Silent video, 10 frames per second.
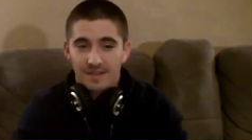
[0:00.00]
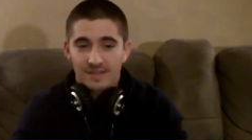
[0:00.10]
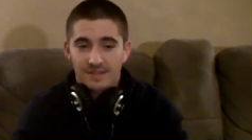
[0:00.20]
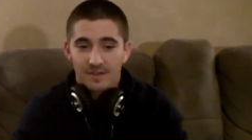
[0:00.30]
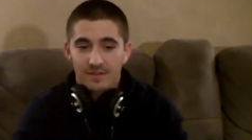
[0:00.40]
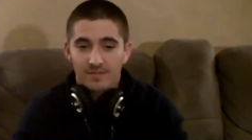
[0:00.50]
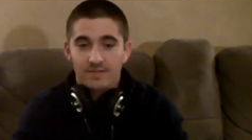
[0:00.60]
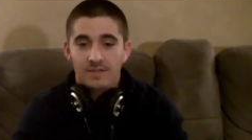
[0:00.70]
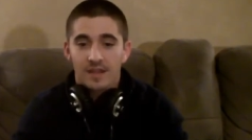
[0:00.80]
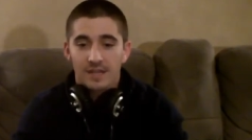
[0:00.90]
it's a
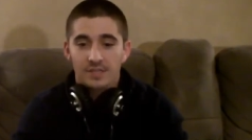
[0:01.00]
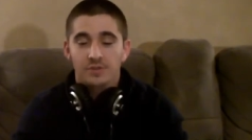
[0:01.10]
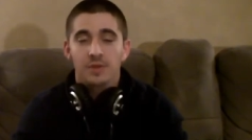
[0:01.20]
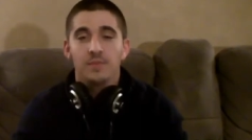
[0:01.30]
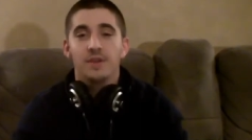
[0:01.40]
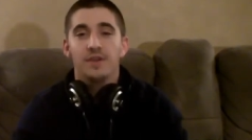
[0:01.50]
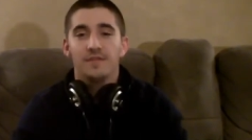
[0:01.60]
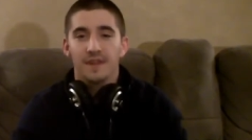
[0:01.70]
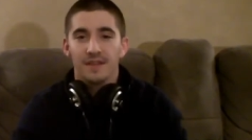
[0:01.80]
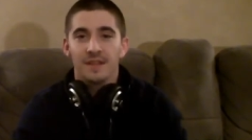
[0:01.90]
extremely
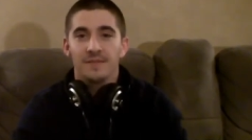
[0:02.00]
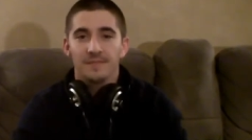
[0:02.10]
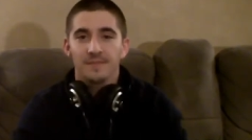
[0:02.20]
good feeling.